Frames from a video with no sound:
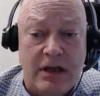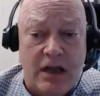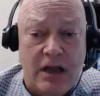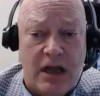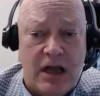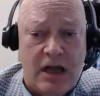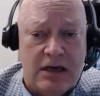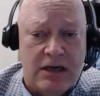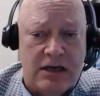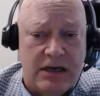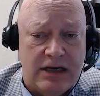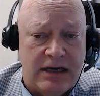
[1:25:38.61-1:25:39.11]

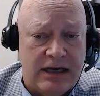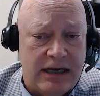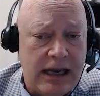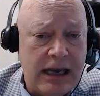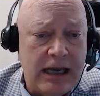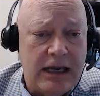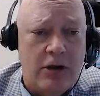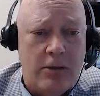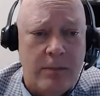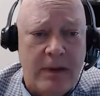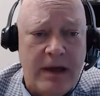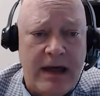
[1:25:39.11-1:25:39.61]
And in an
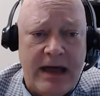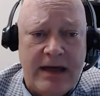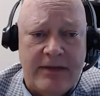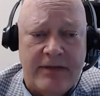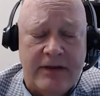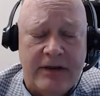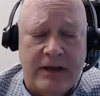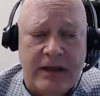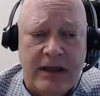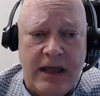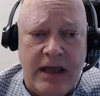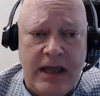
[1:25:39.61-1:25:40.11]

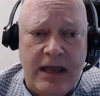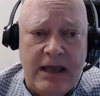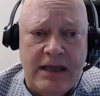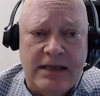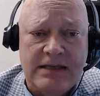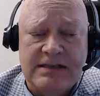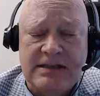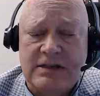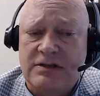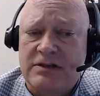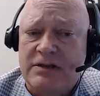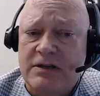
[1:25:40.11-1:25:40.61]
idiopathic
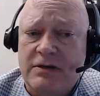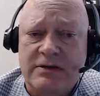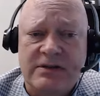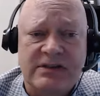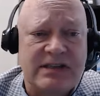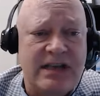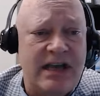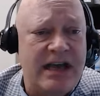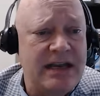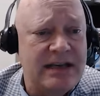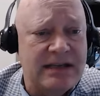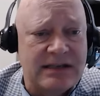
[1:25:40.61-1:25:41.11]
case, there's no
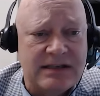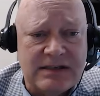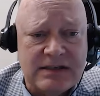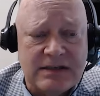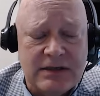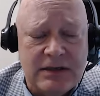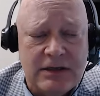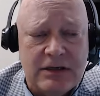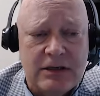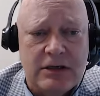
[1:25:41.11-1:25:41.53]
sense.